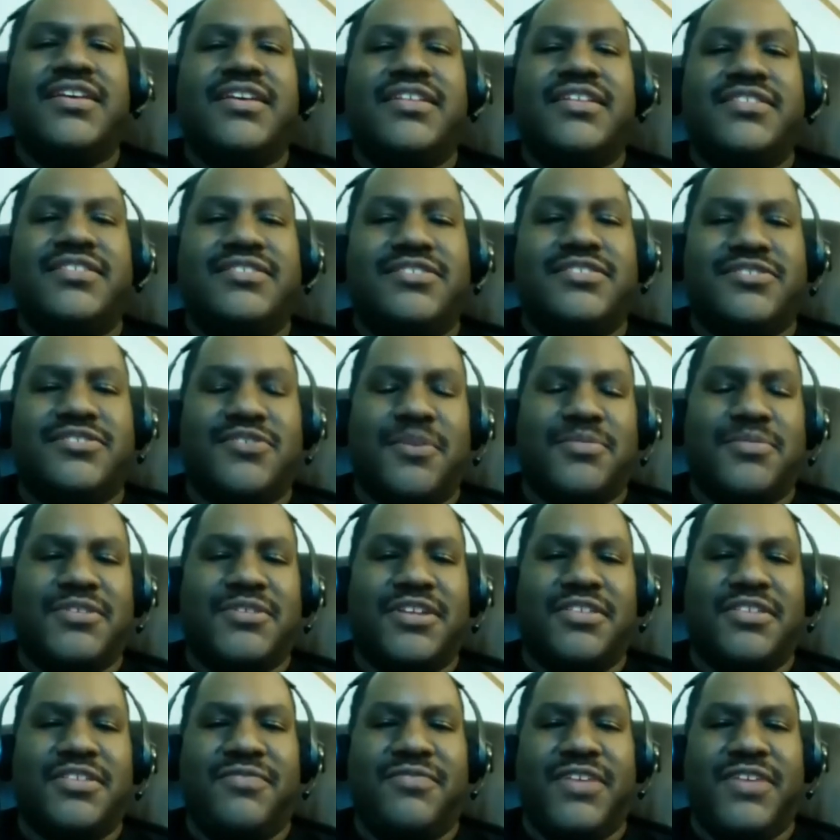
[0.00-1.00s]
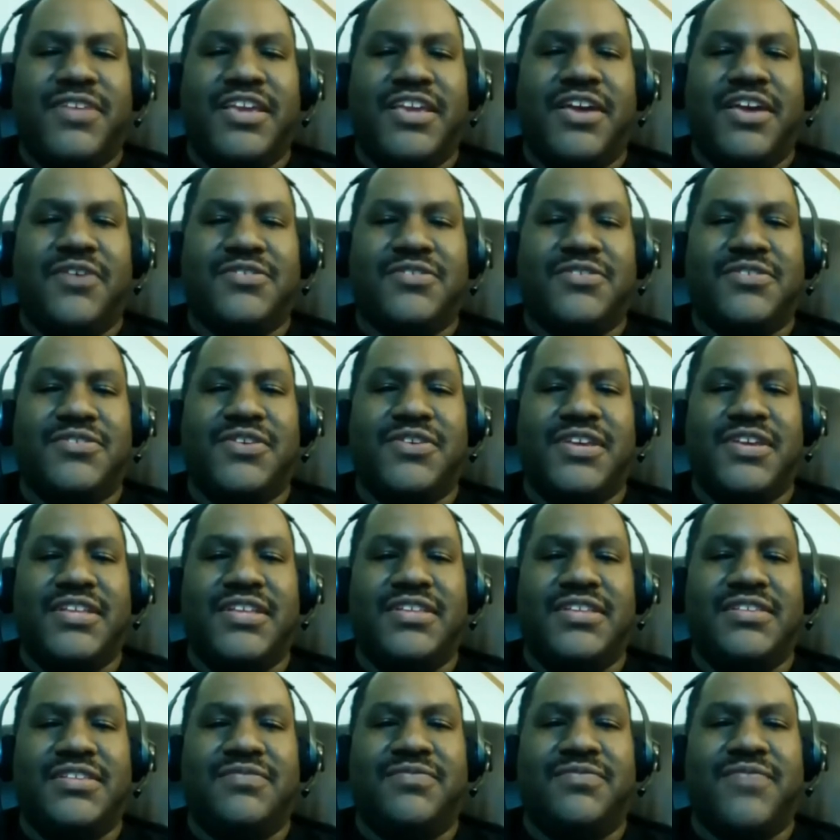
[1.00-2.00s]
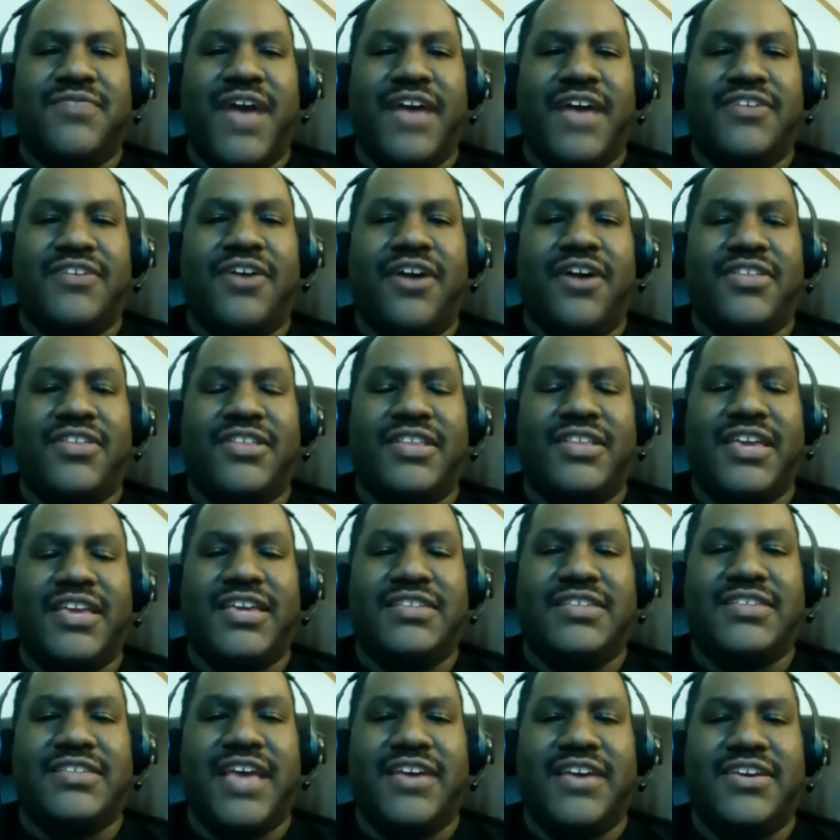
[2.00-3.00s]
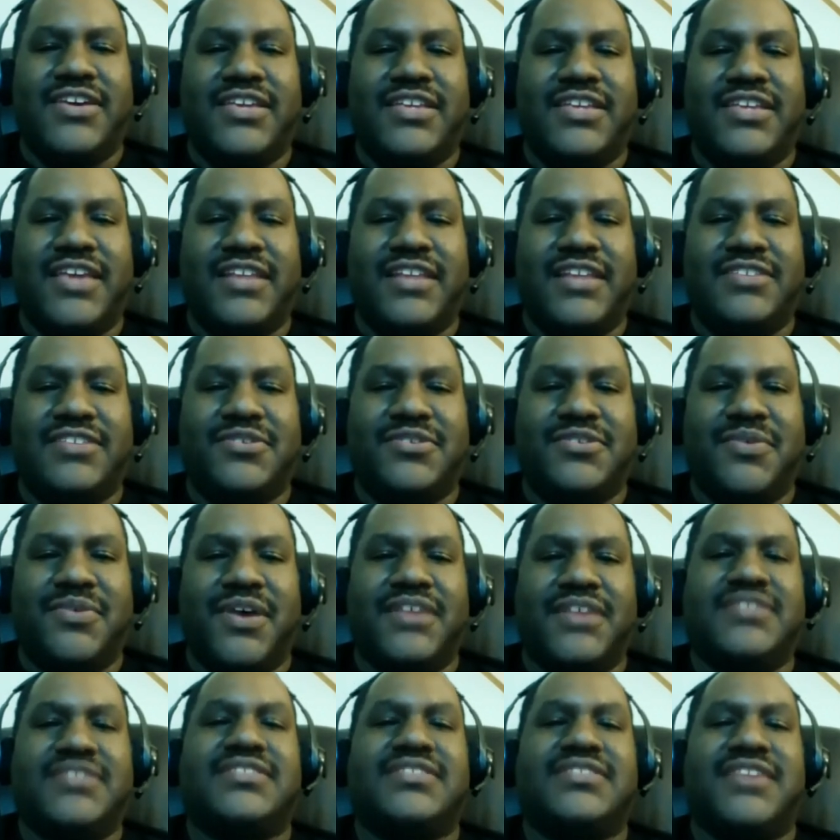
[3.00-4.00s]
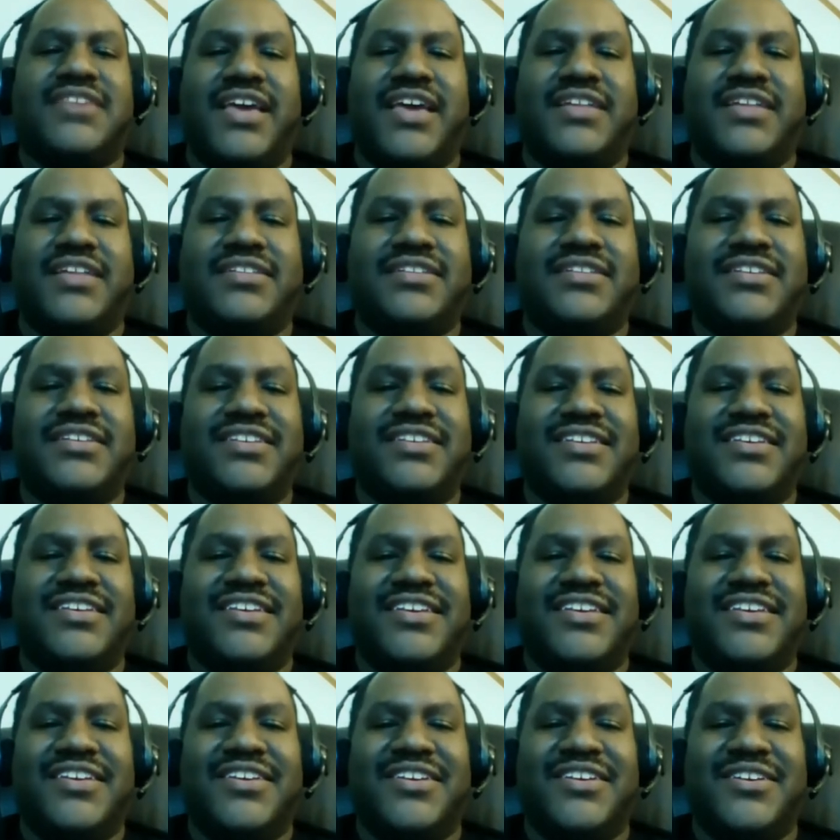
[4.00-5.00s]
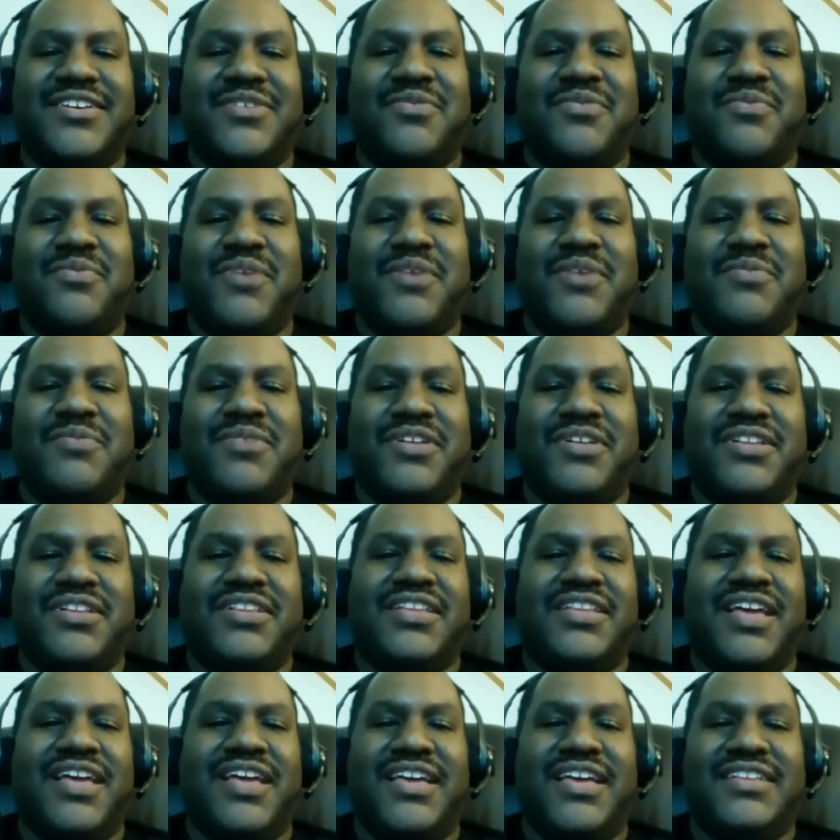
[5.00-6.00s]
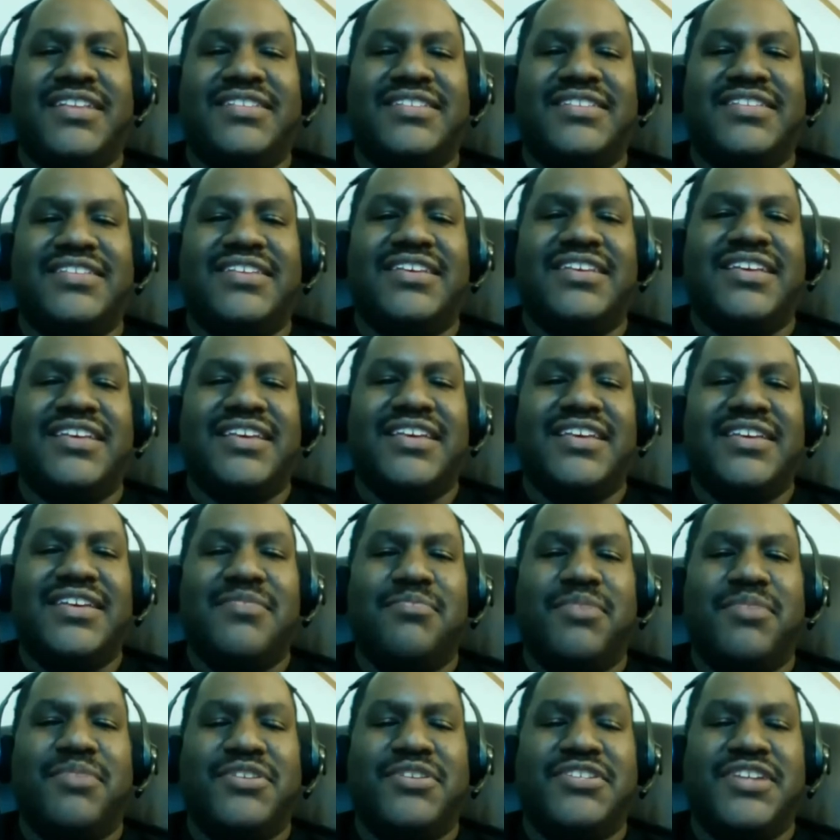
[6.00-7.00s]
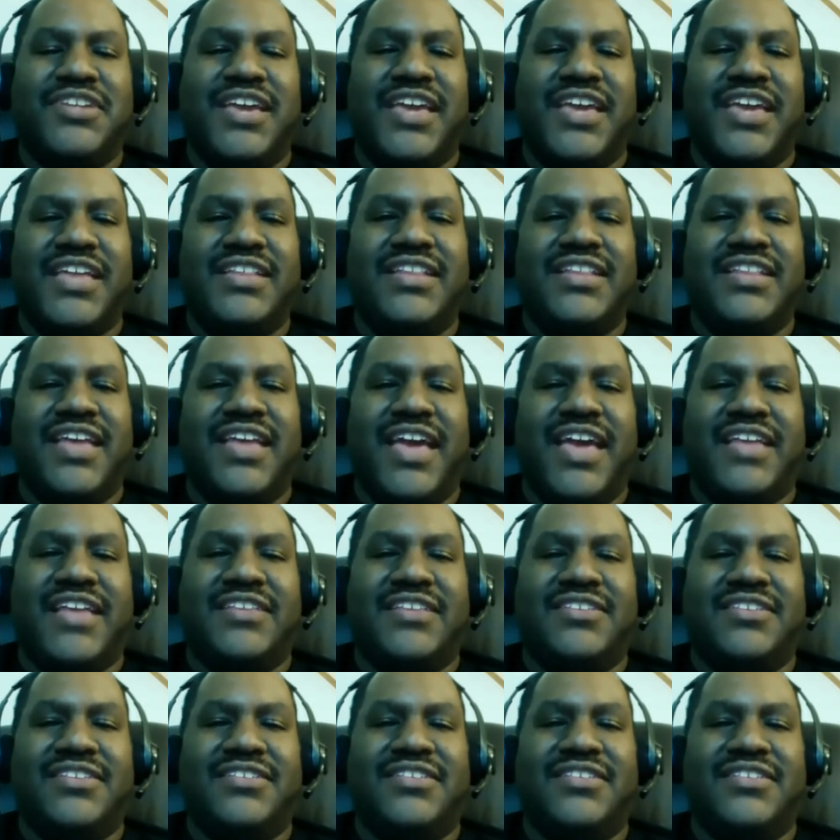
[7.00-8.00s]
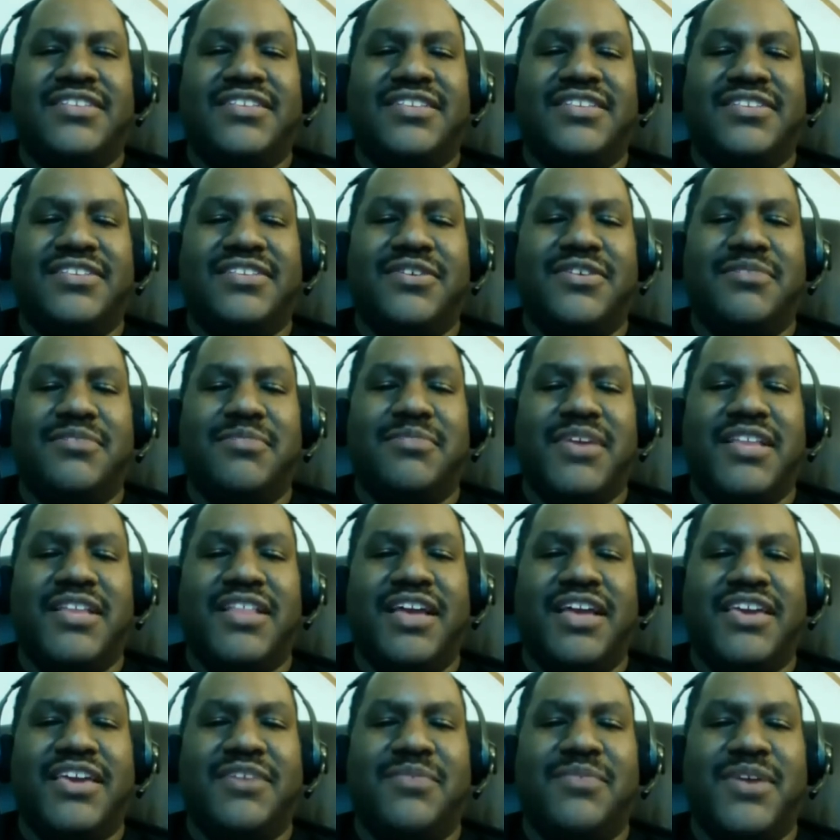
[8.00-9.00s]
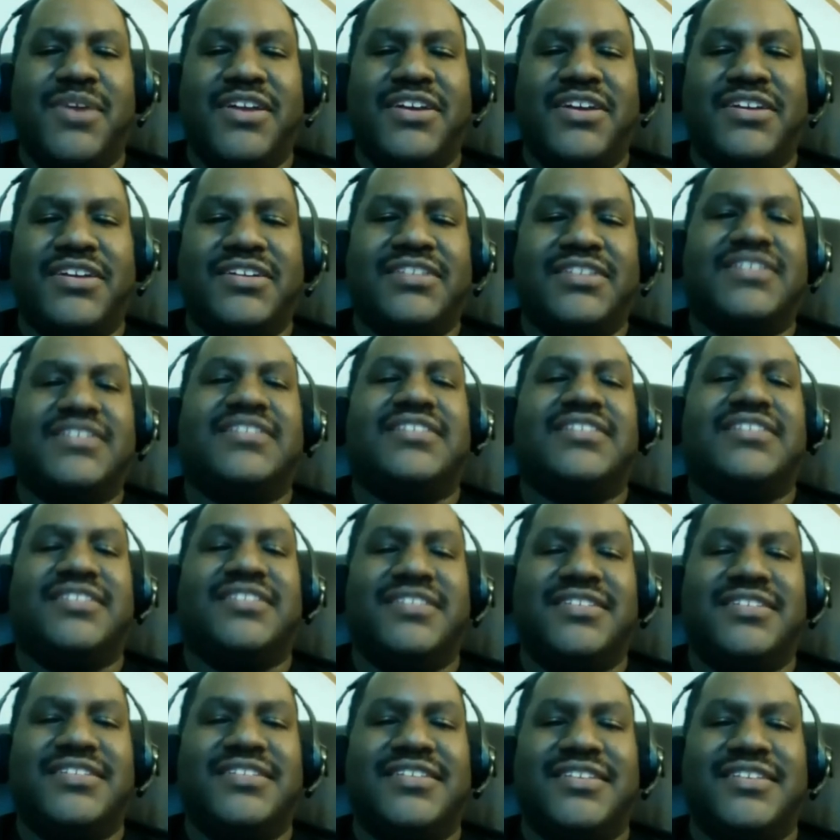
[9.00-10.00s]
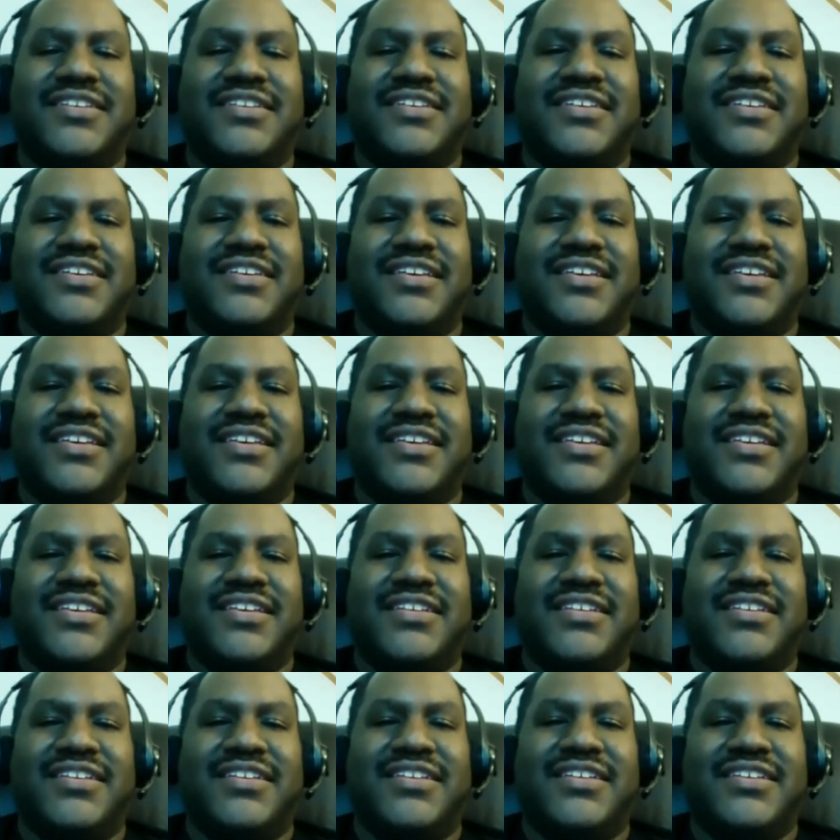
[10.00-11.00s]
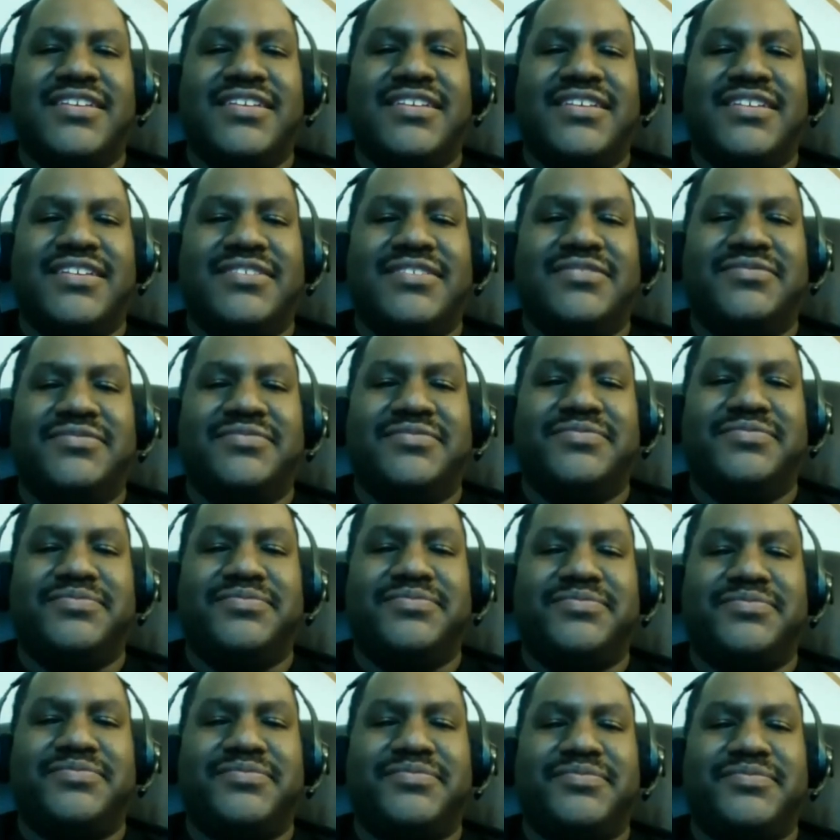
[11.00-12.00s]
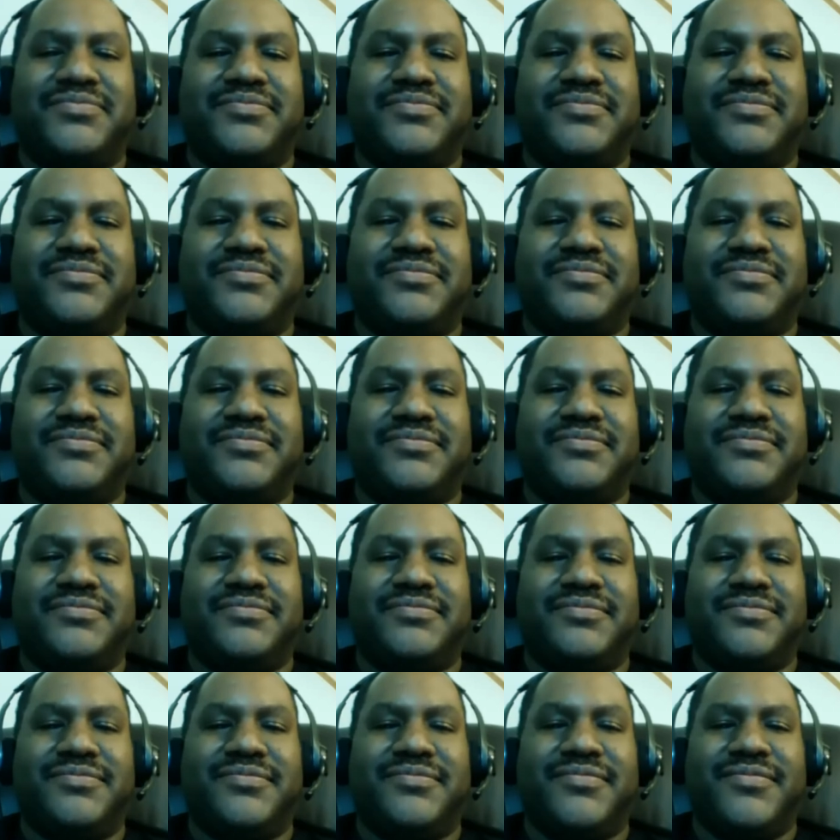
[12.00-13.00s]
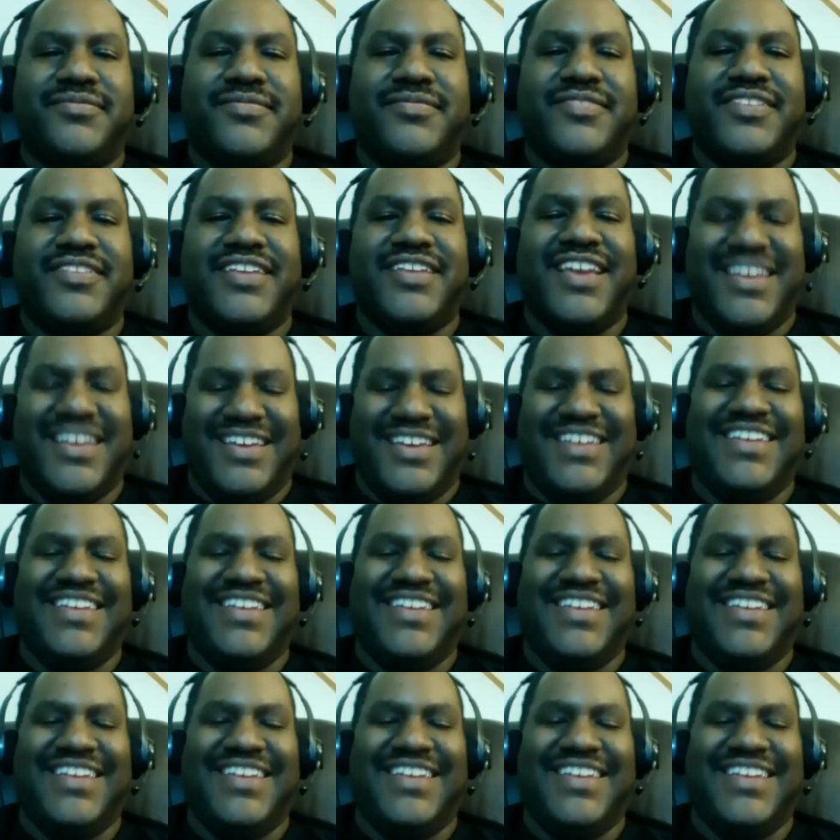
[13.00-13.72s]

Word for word: description of the video, so you can find all the links, how you can get it to us, and we will uh, put you in, and you can be a lucky winner. Do it, because we can't enter ourselves. Right.